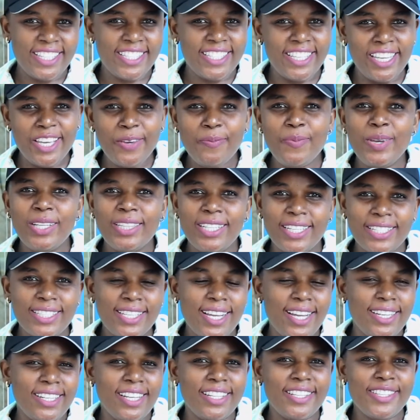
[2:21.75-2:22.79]
Sing me
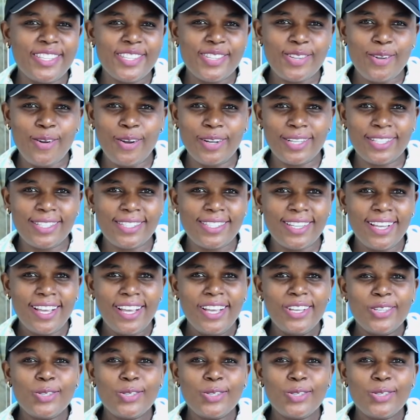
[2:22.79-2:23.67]
Tanzanian songs.